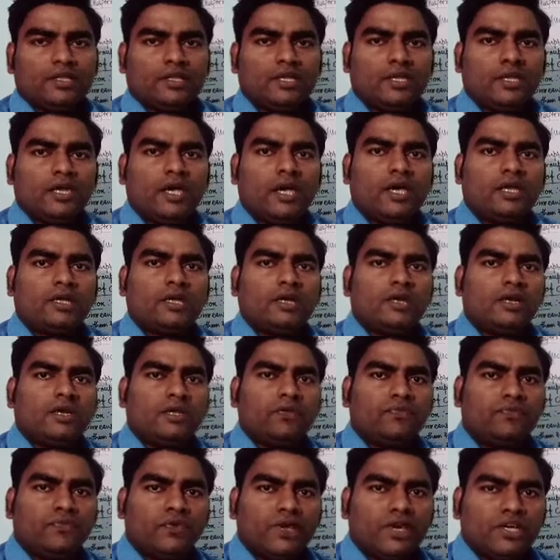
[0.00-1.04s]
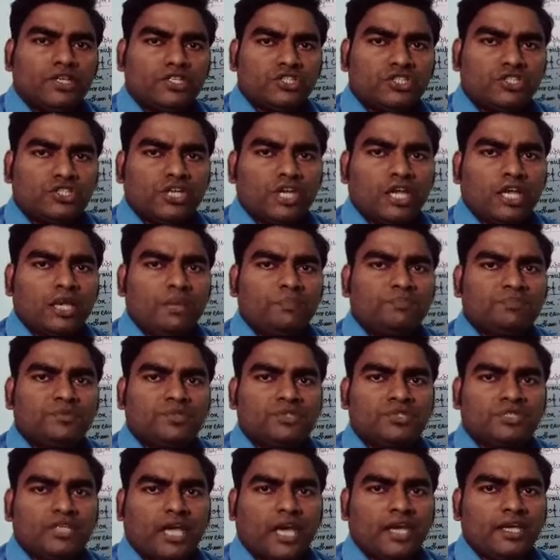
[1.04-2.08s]
they are different
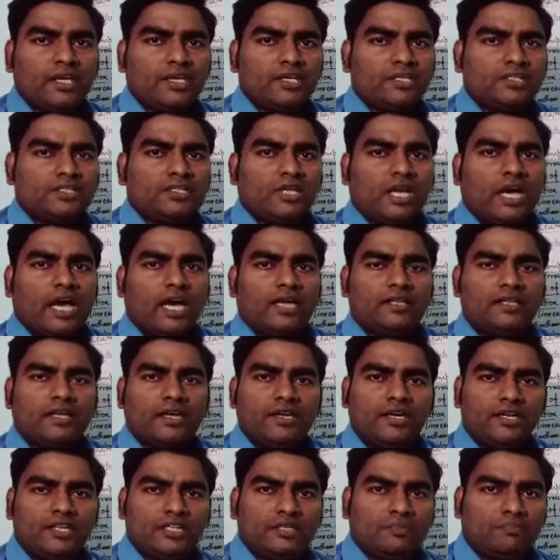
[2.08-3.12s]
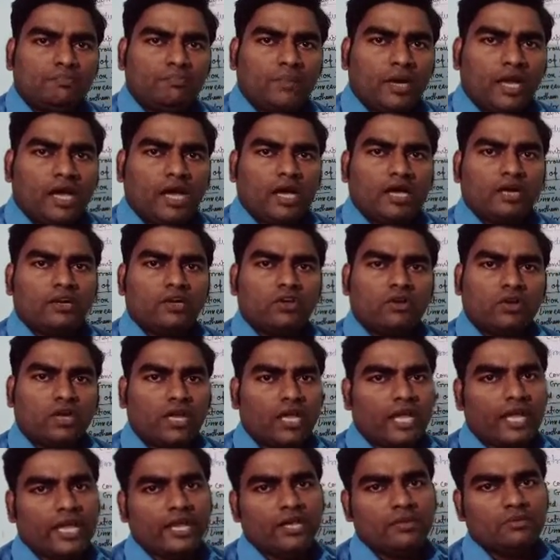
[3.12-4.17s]
shapes, size, either it is plant
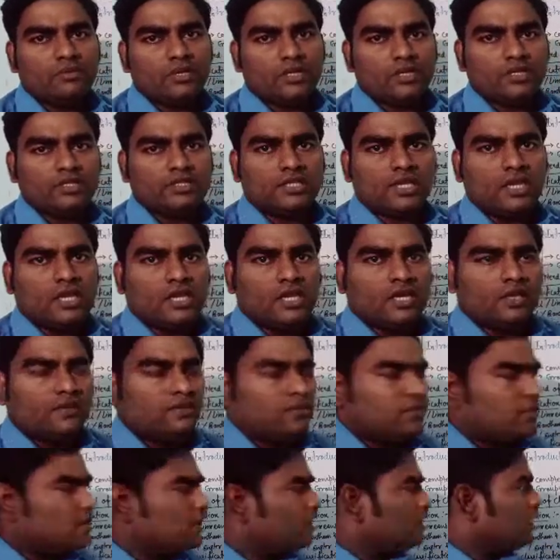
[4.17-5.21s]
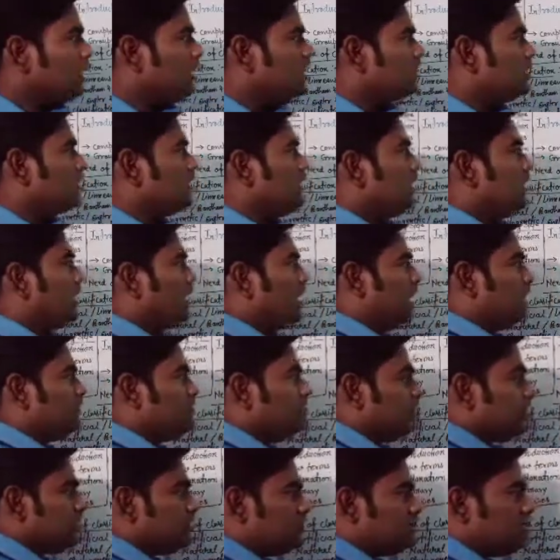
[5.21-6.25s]
or animals, they are
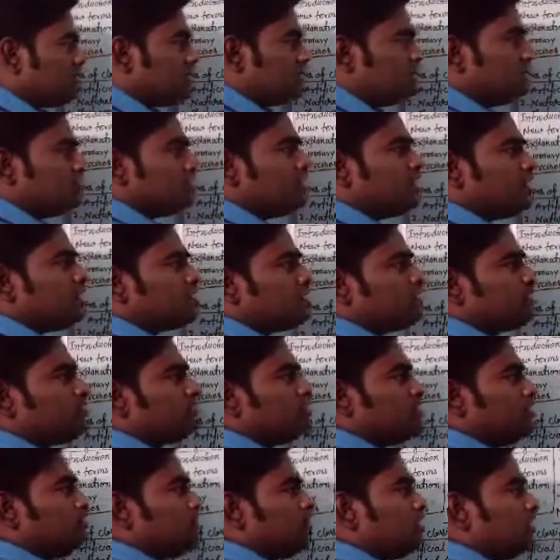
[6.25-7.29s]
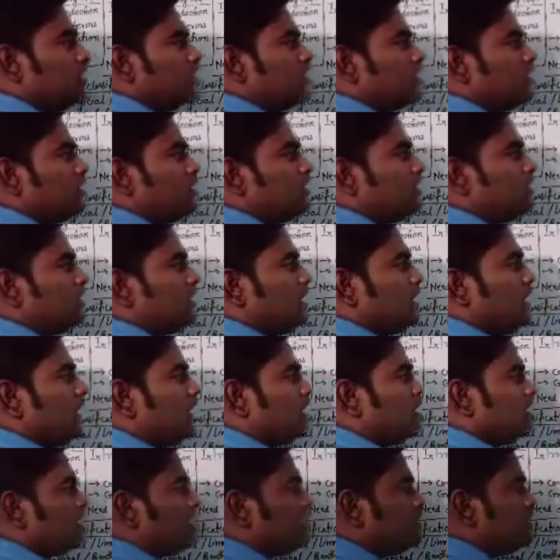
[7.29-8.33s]
having different similarity
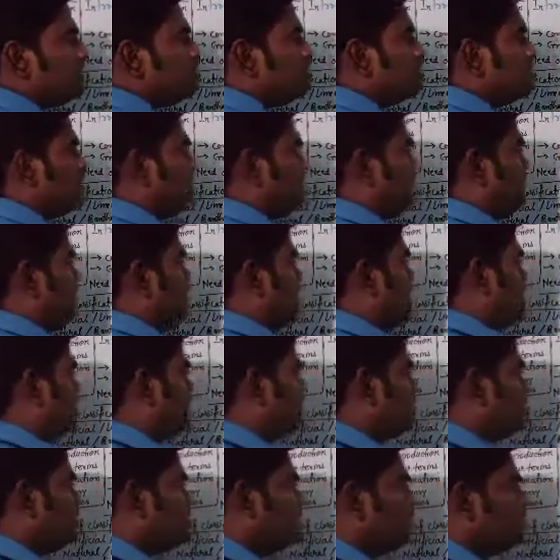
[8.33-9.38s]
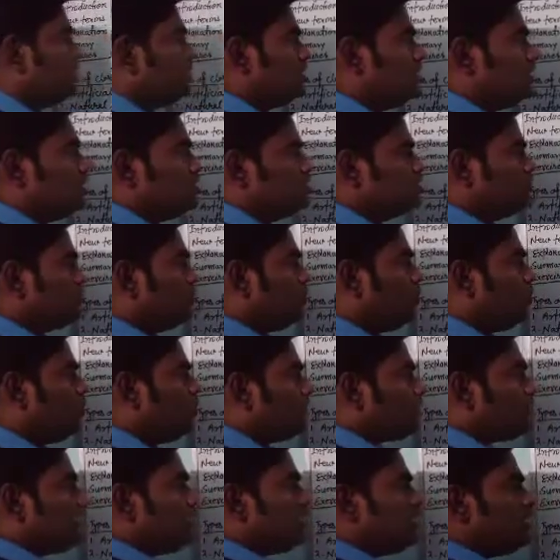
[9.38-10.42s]
and dissimilarity. So
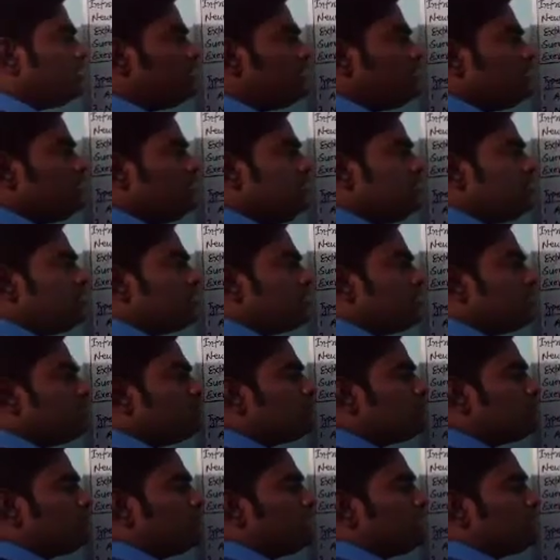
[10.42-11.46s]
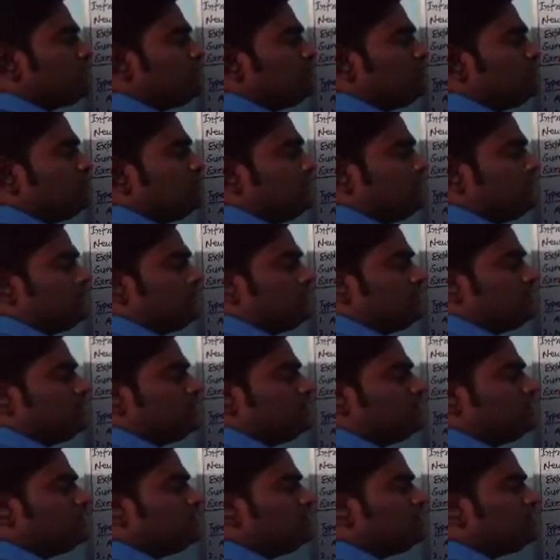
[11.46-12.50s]
what is the need of
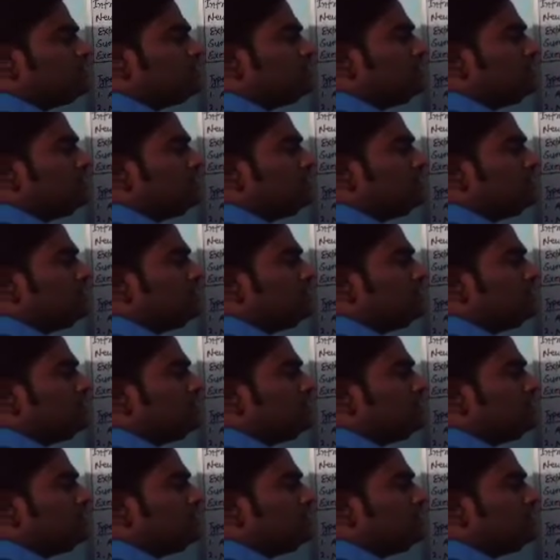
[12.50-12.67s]
classification? This is